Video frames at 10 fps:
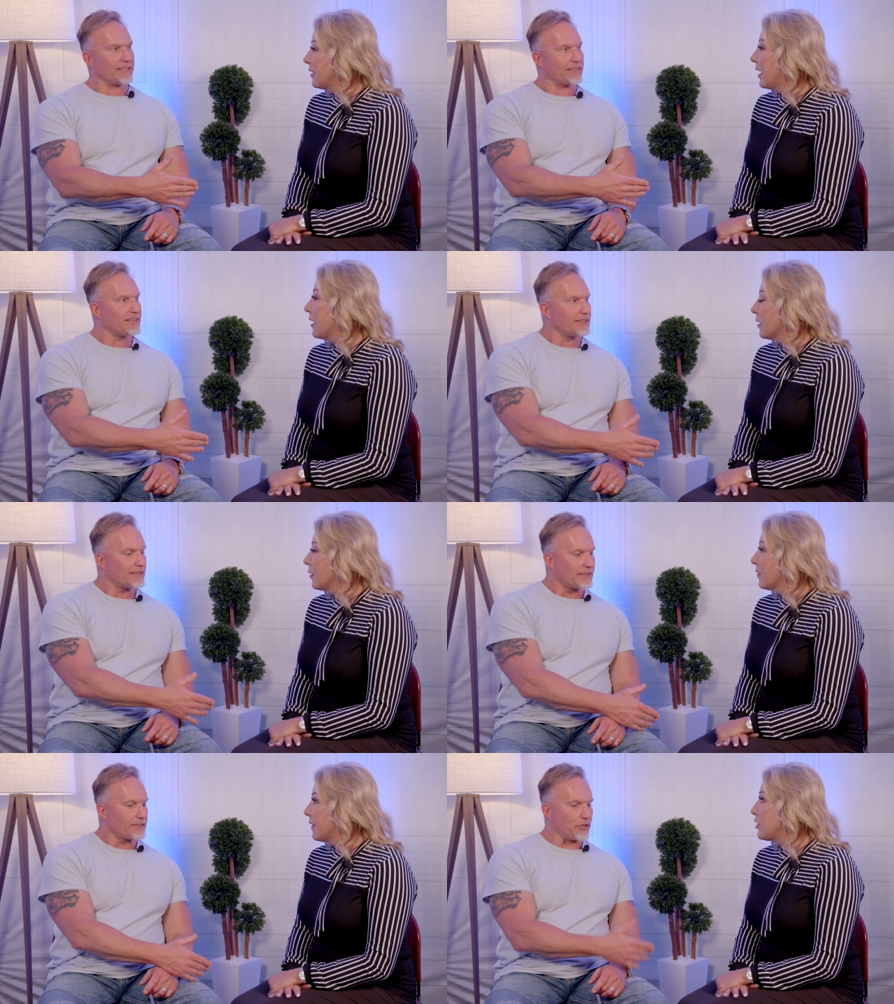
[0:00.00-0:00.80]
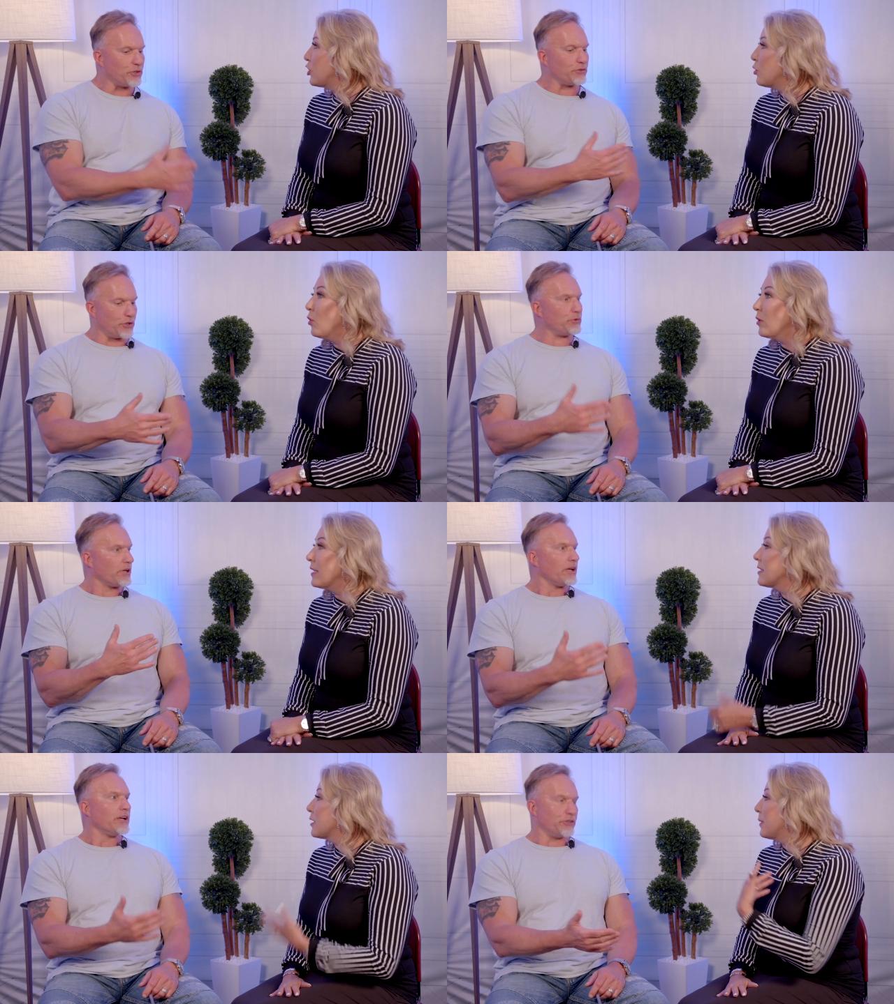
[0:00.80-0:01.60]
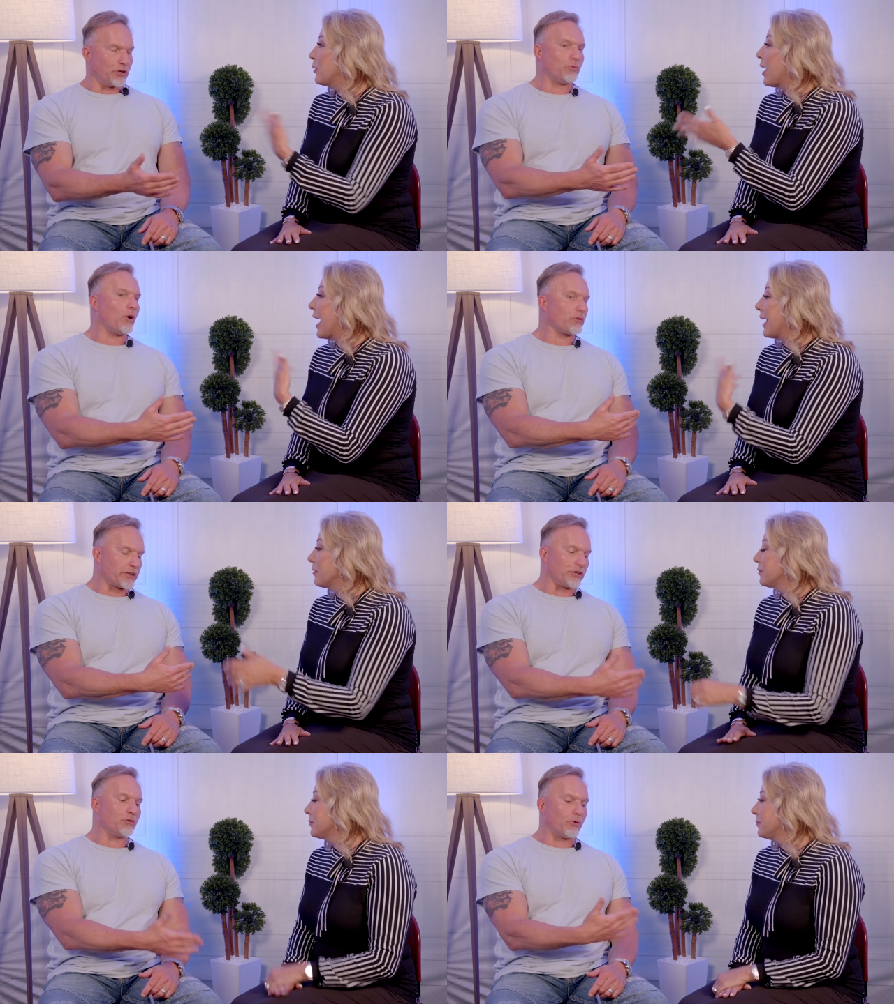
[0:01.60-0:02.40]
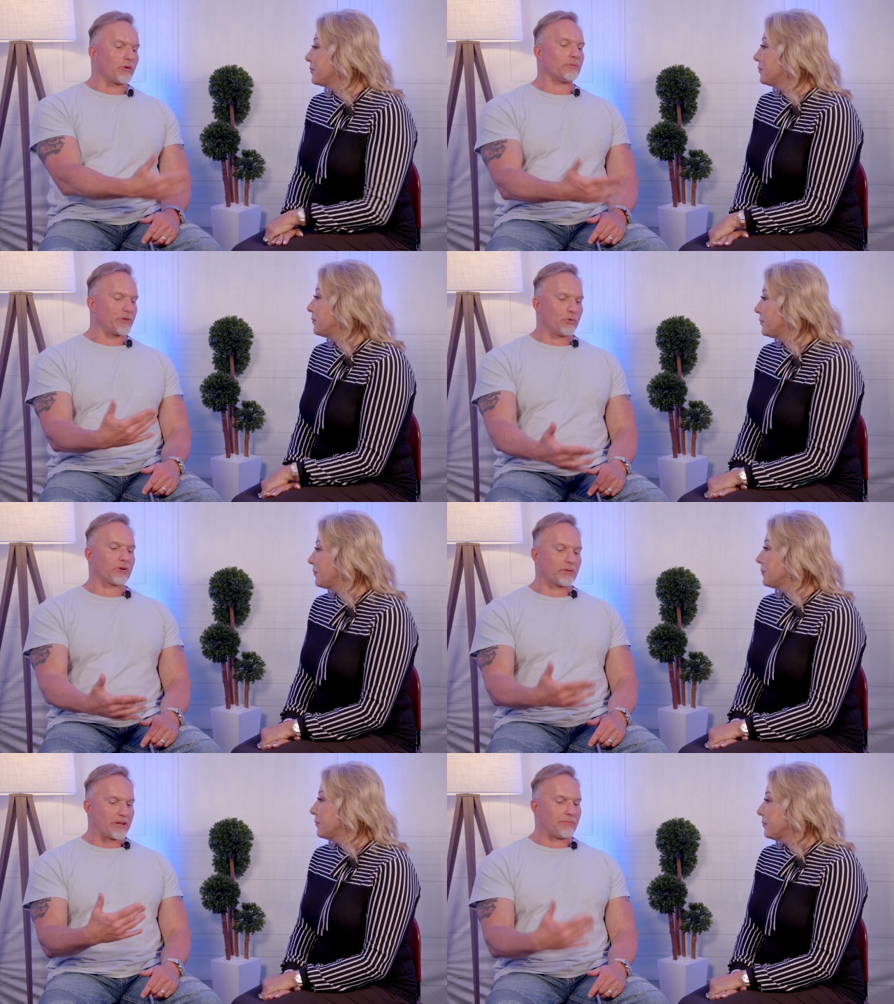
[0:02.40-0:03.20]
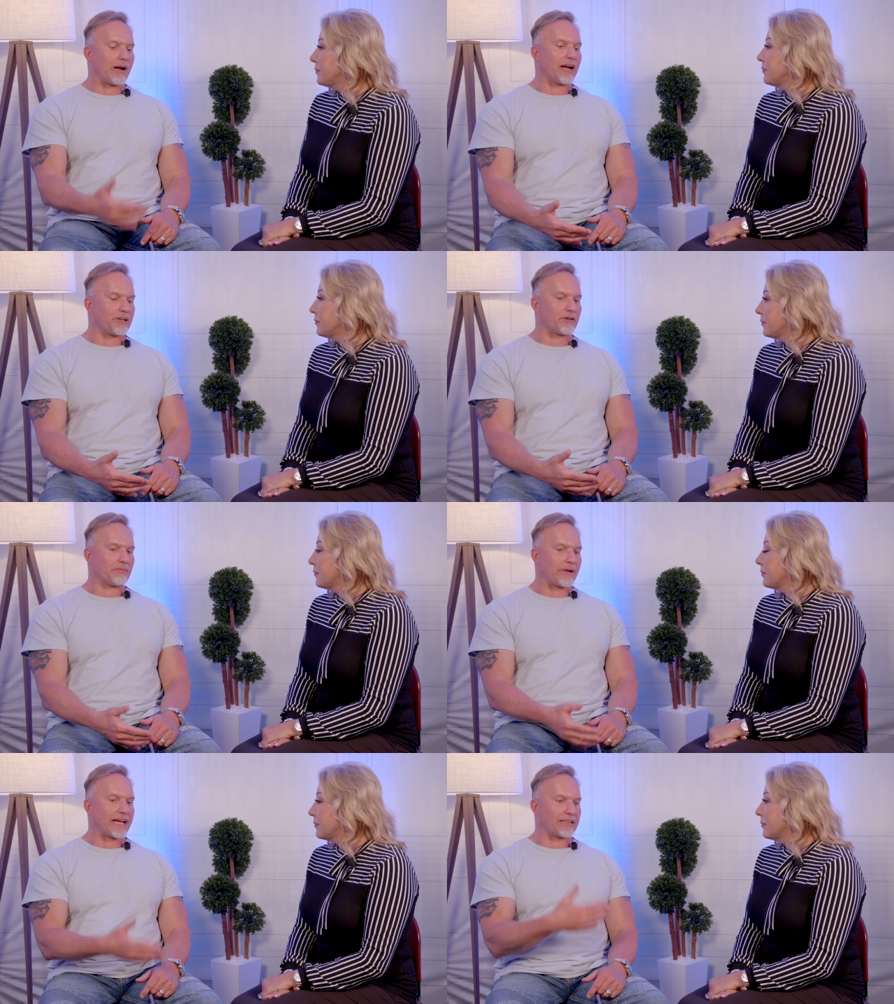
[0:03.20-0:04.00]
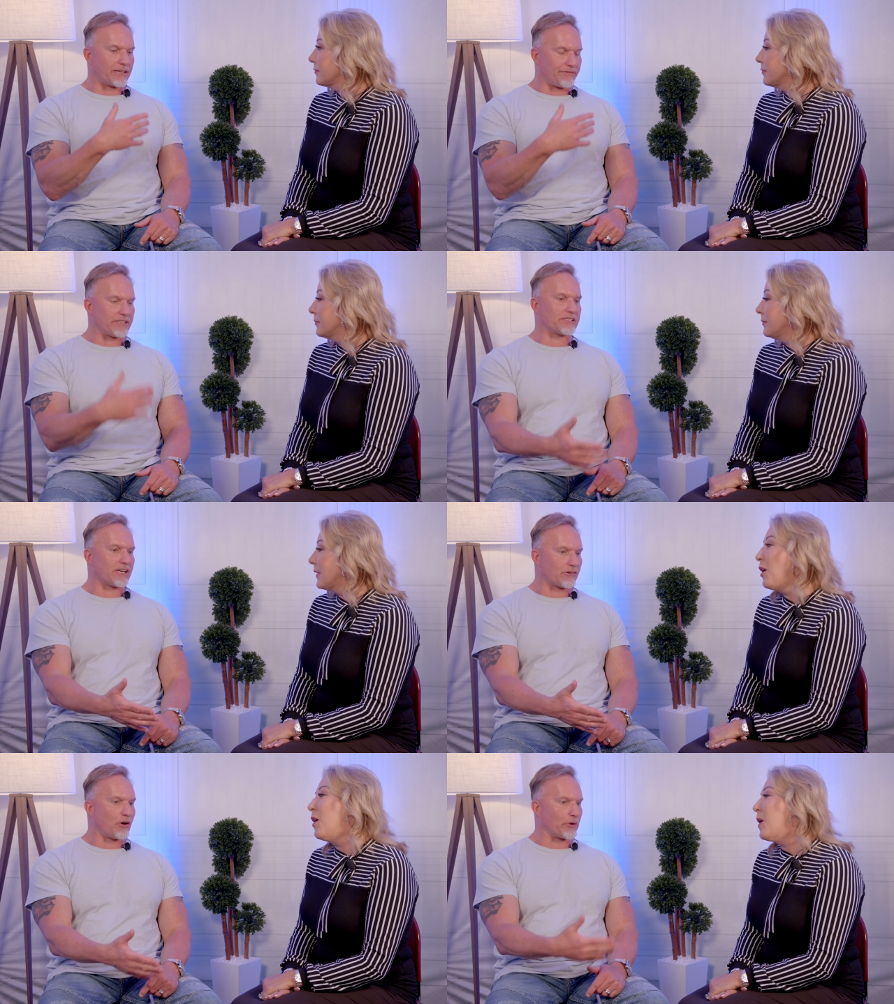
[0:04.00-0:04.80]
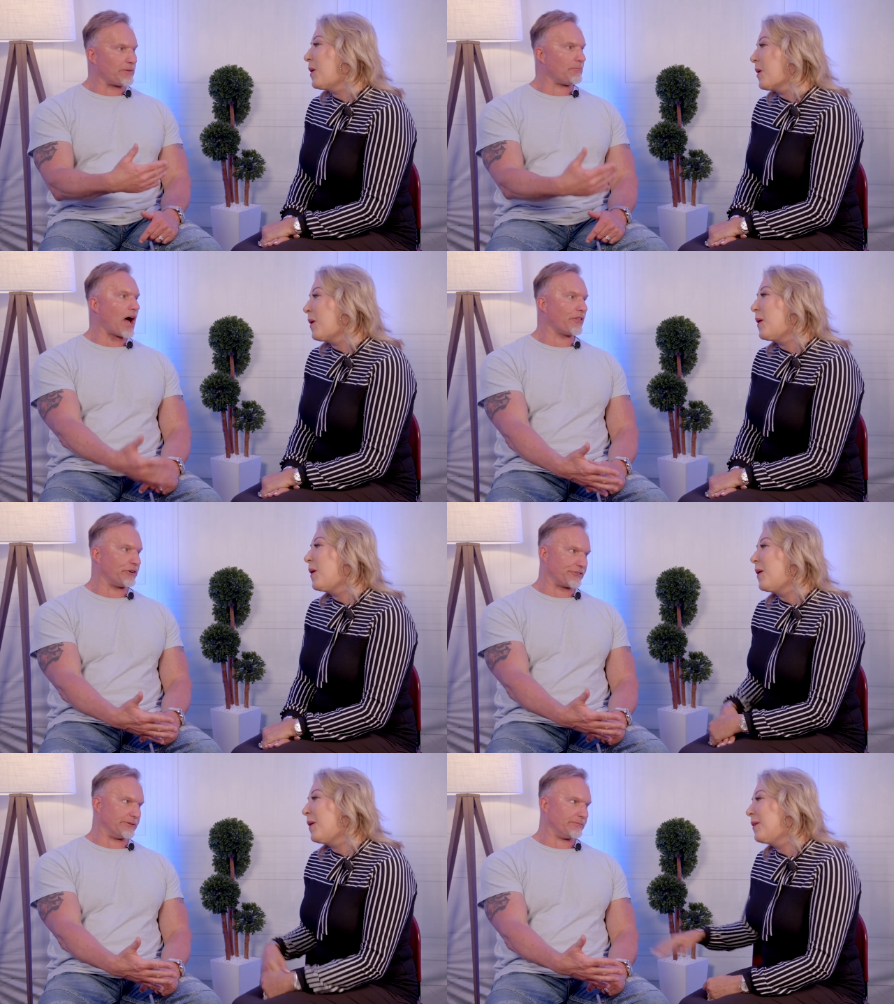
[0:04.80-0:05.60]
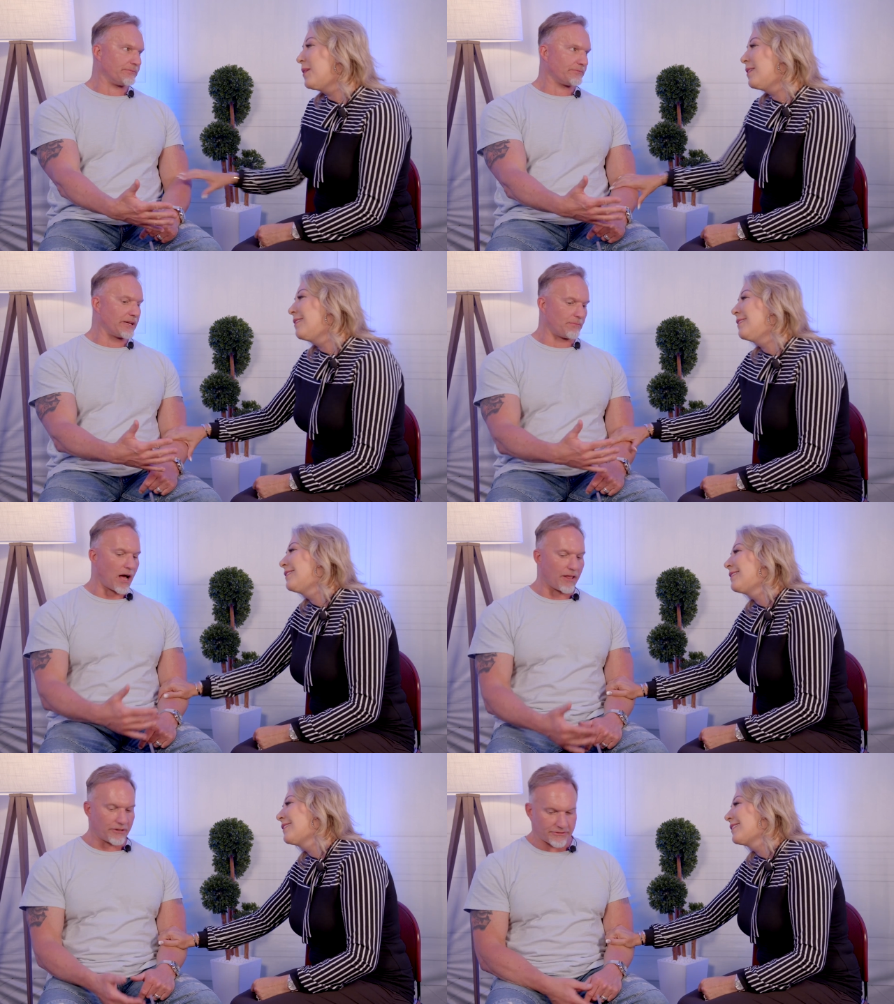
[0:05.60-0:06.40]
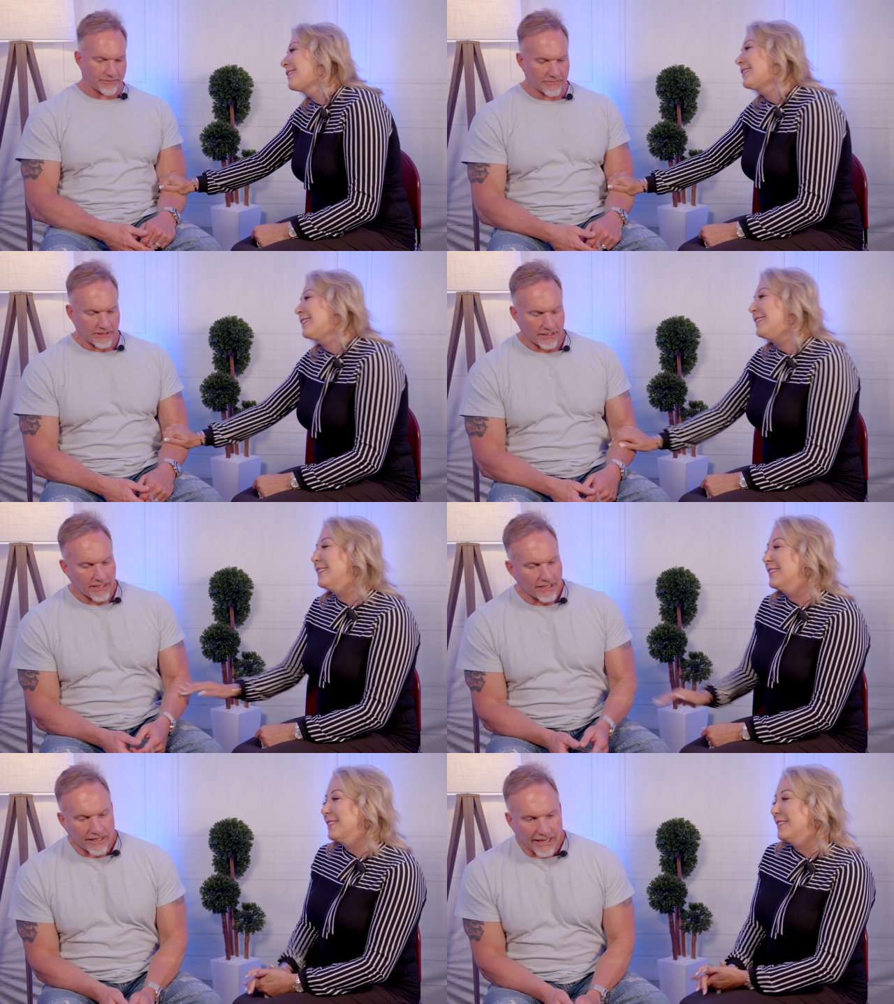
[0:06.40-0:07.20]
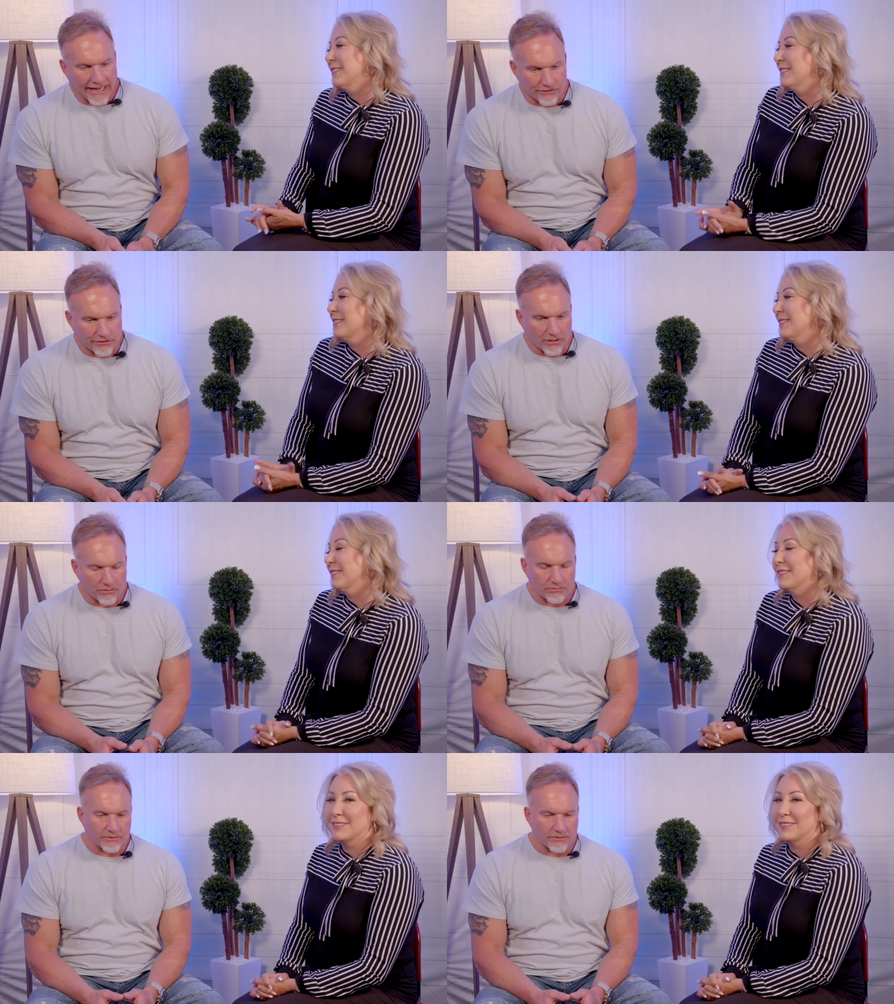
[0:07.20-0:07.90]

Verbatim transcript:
Speaker 1: Yeah that you, you want us to be you right. want you want to you want to be married to a man that if he's done Aww. wrong it bothers him it bothers him and so